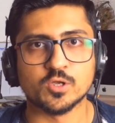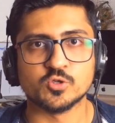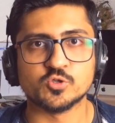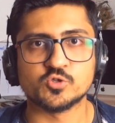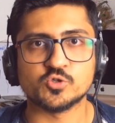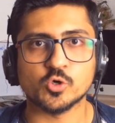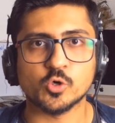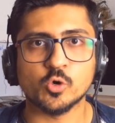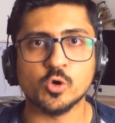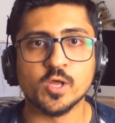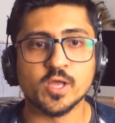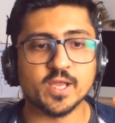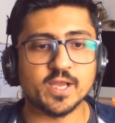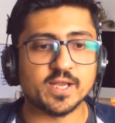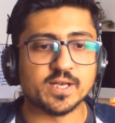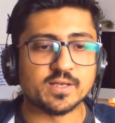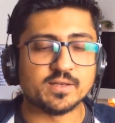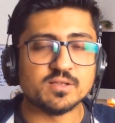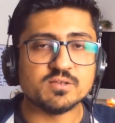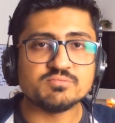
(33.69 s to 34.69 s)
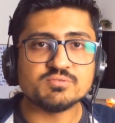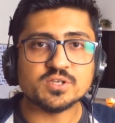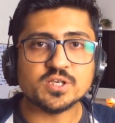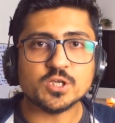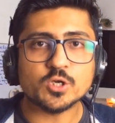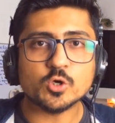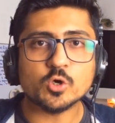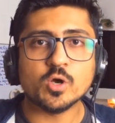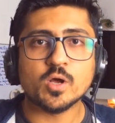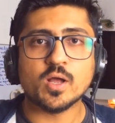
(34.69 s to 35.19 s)
So in this
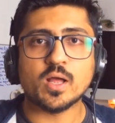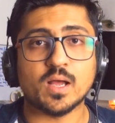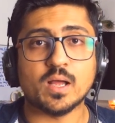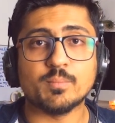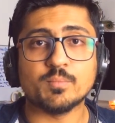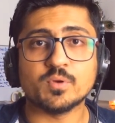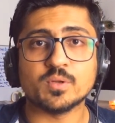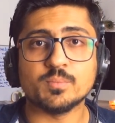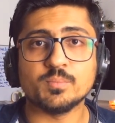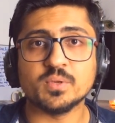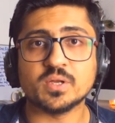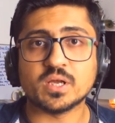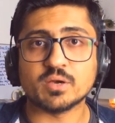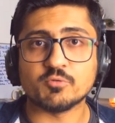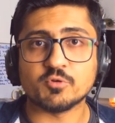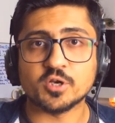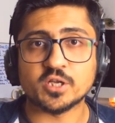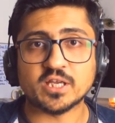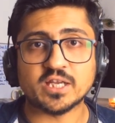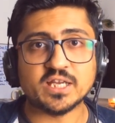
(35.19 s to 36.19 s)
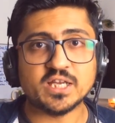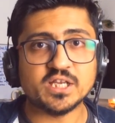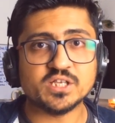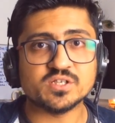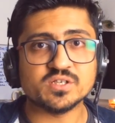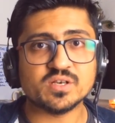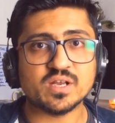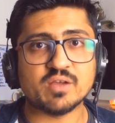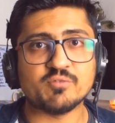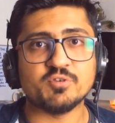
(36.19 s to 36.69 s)
video, I'm going to be covering
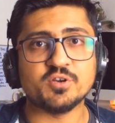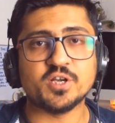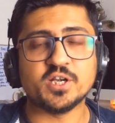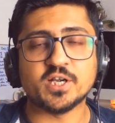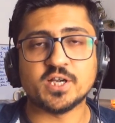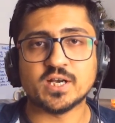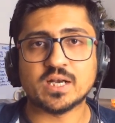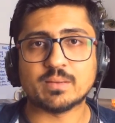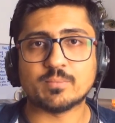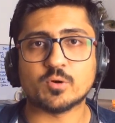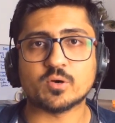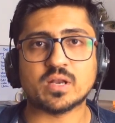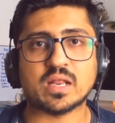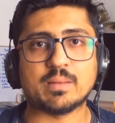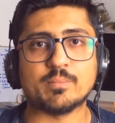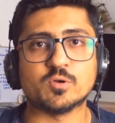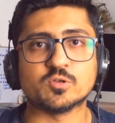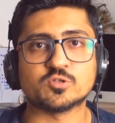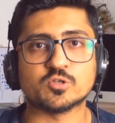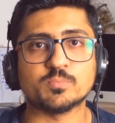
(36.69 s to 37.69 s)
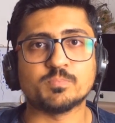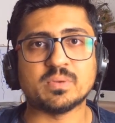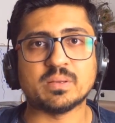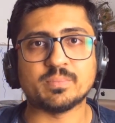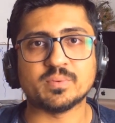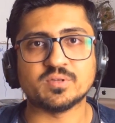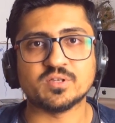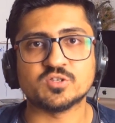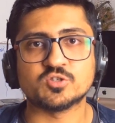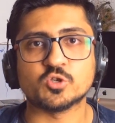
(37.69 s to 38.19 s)
each and every detail about Amazon
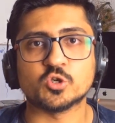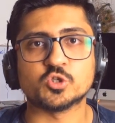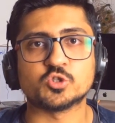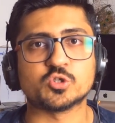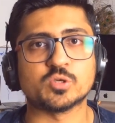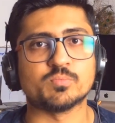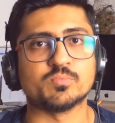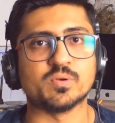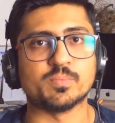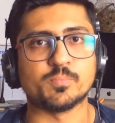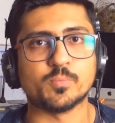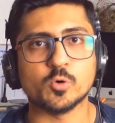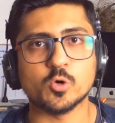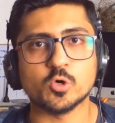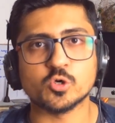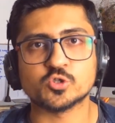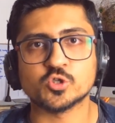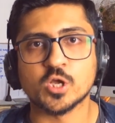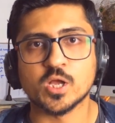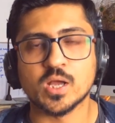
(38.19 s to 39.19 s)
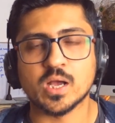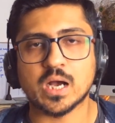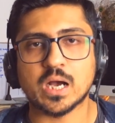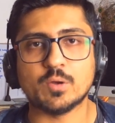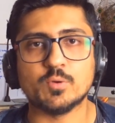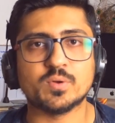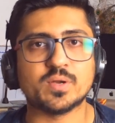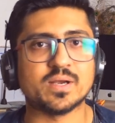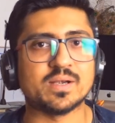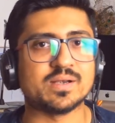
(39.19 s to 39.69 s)
PPC search term reports,
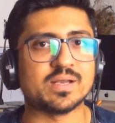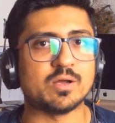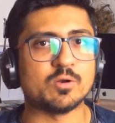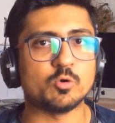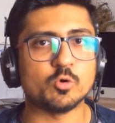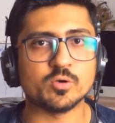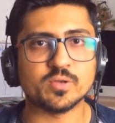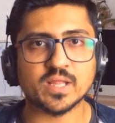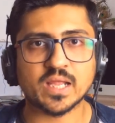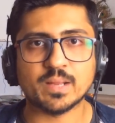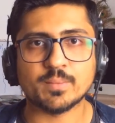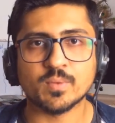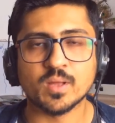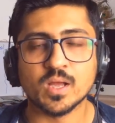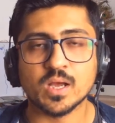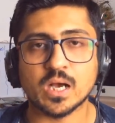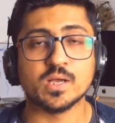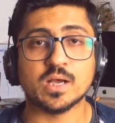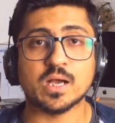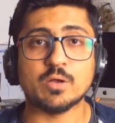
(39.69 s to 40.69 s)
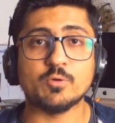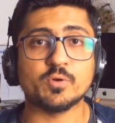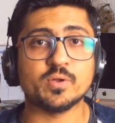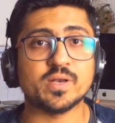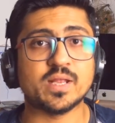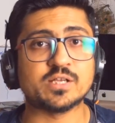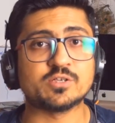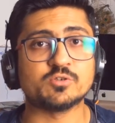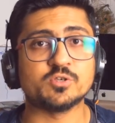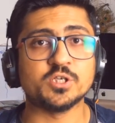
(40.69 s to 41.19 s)
how you can download them, how you
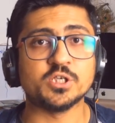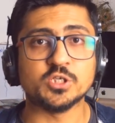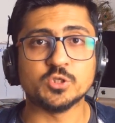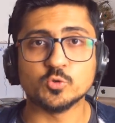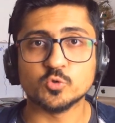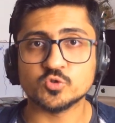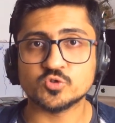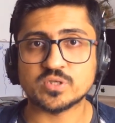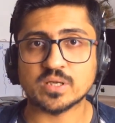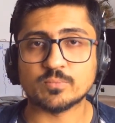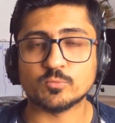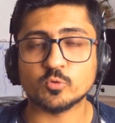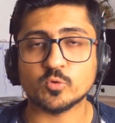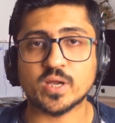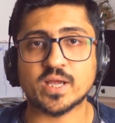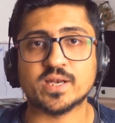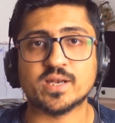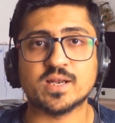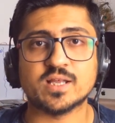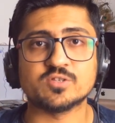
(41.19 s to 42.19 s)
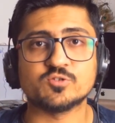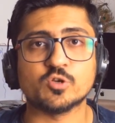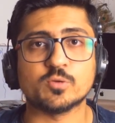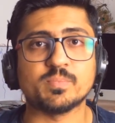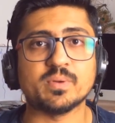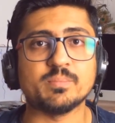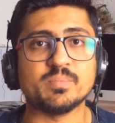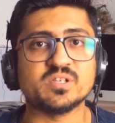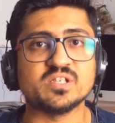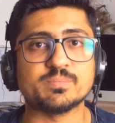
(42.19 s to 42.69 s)
can actually use them to analyze your
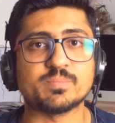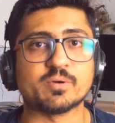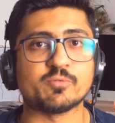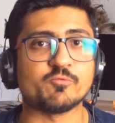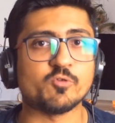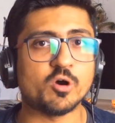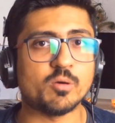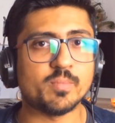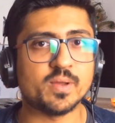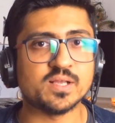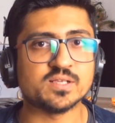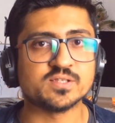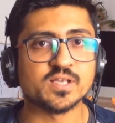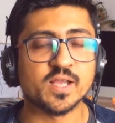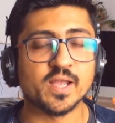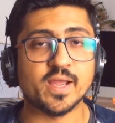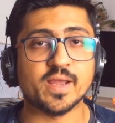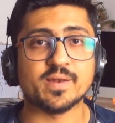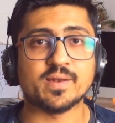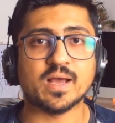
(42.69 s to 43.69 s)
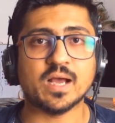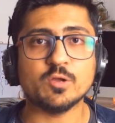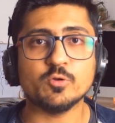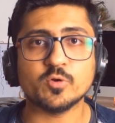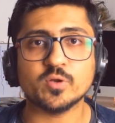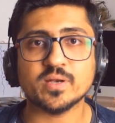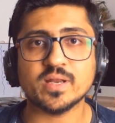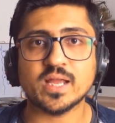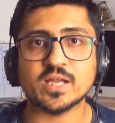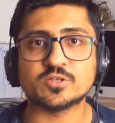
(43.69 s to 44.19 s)
PPC performance, and how you
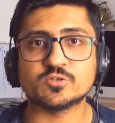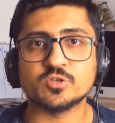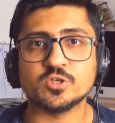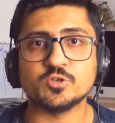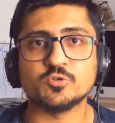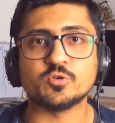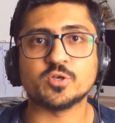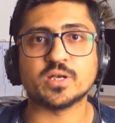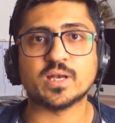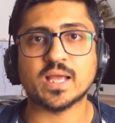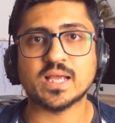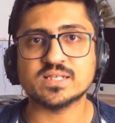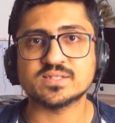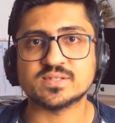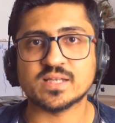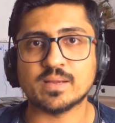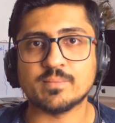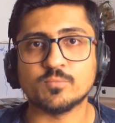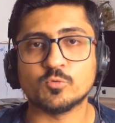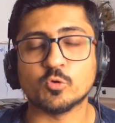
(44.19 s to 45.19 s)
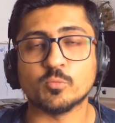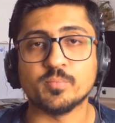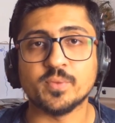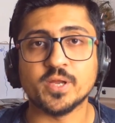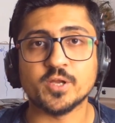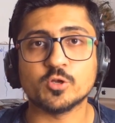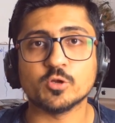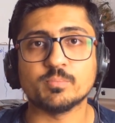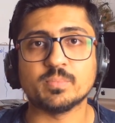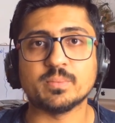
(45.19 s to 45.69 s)
can actually utilize them to
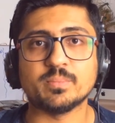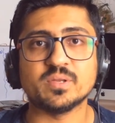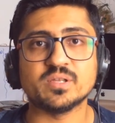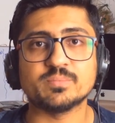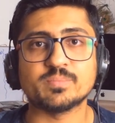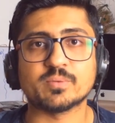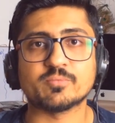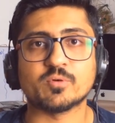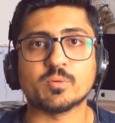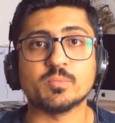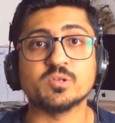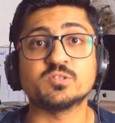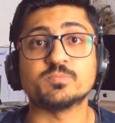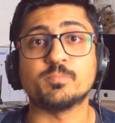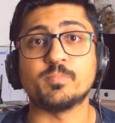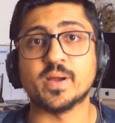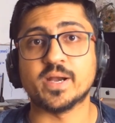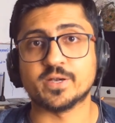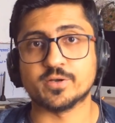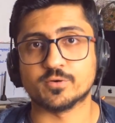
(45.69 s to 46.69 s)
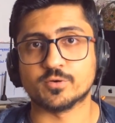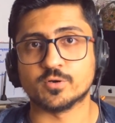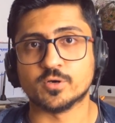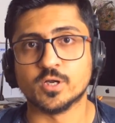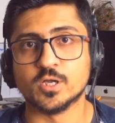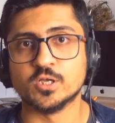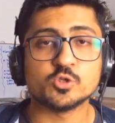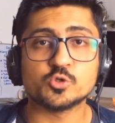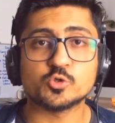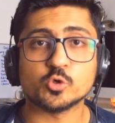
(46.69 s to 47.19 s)
make your PPC performance better.
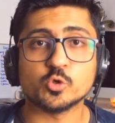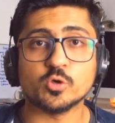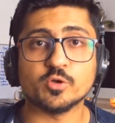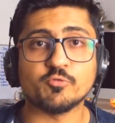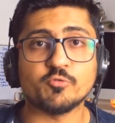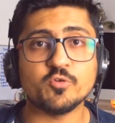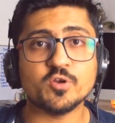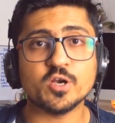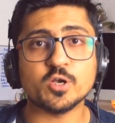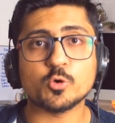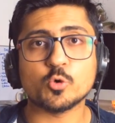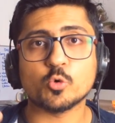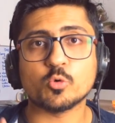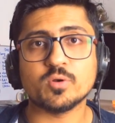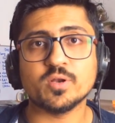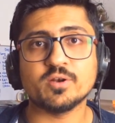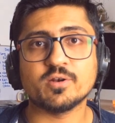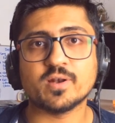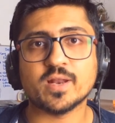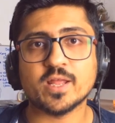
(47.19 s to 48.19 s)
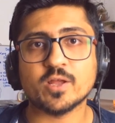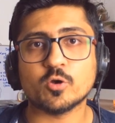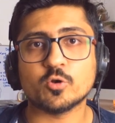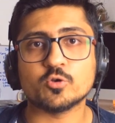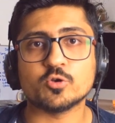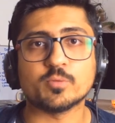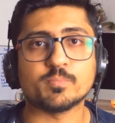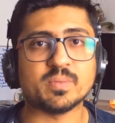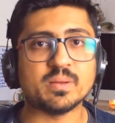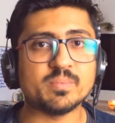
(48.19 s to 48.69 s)
So if you are totally relying
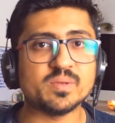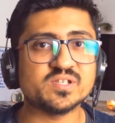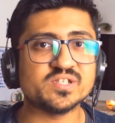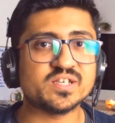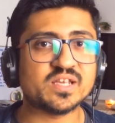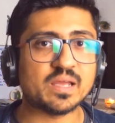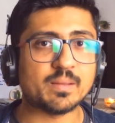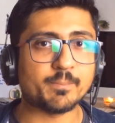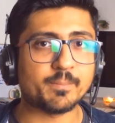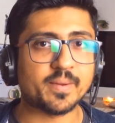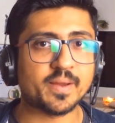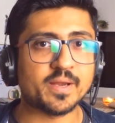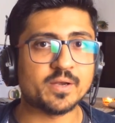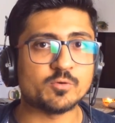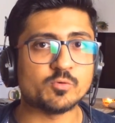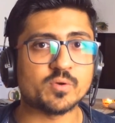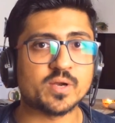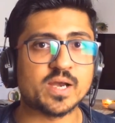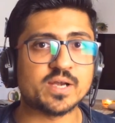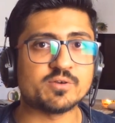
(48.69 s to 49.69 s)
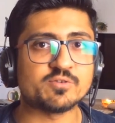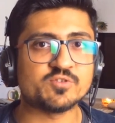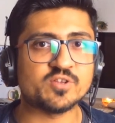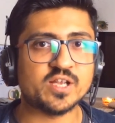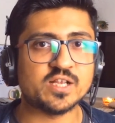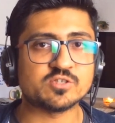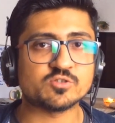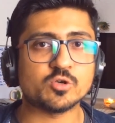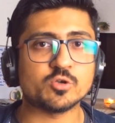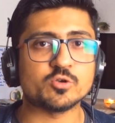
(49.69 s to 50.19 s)
on your PPC campaign to get
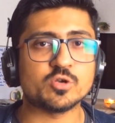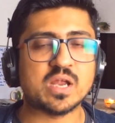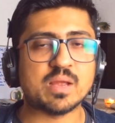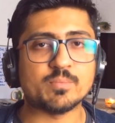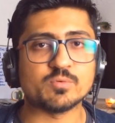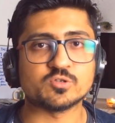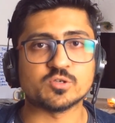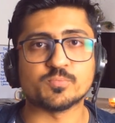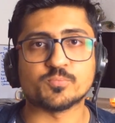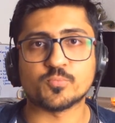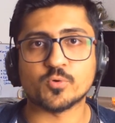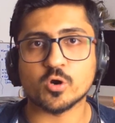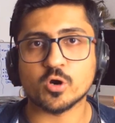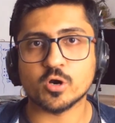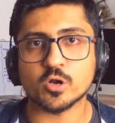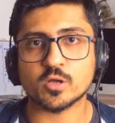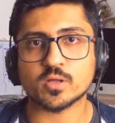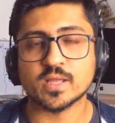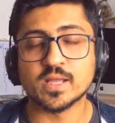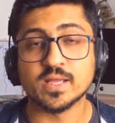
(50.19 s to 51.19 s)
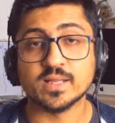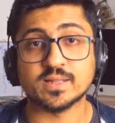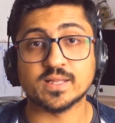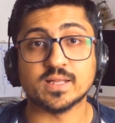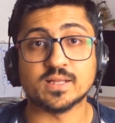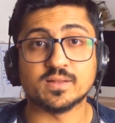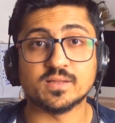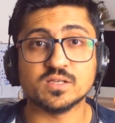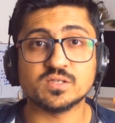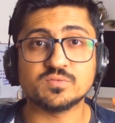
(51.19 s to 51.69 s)
sales on your Amazon product,
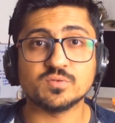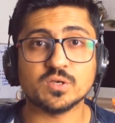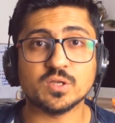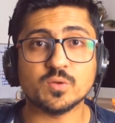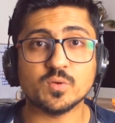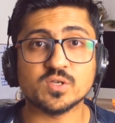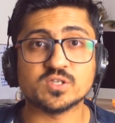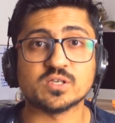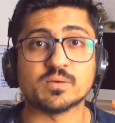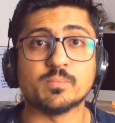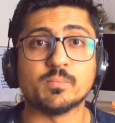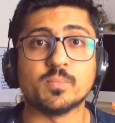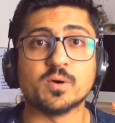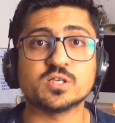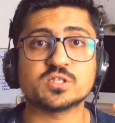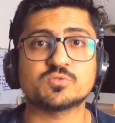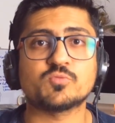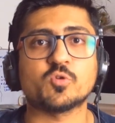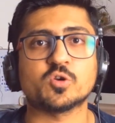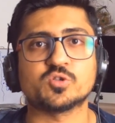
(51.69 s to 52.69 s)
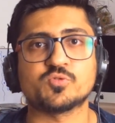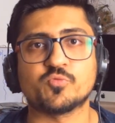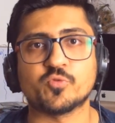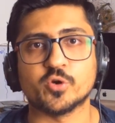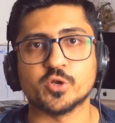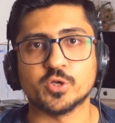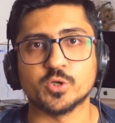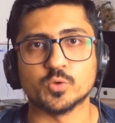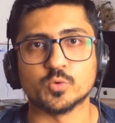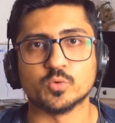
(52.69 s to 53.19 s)
then this video is a must watch
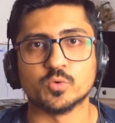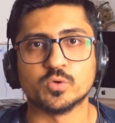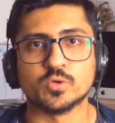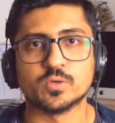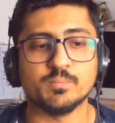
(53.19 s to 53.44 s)
for you.